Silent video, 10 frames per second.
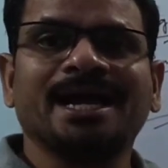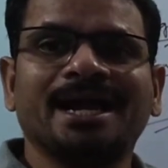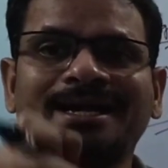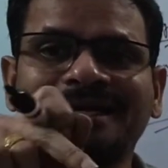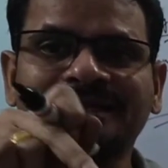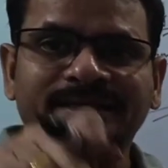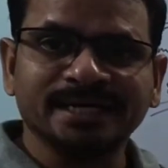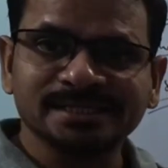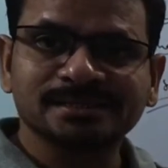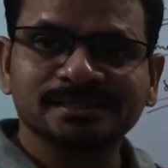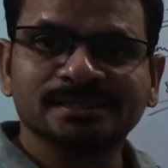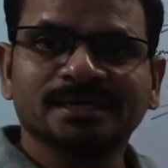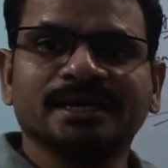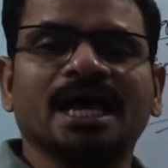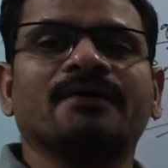and thus
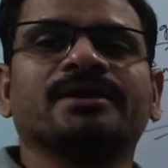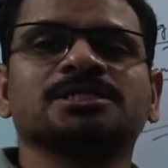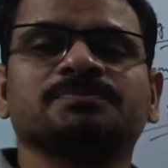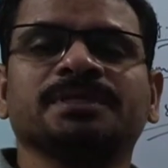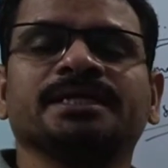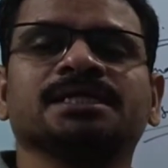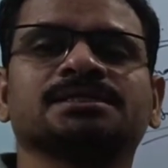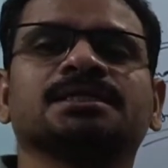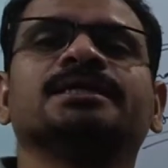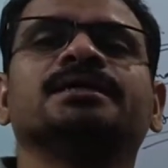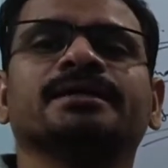average speed is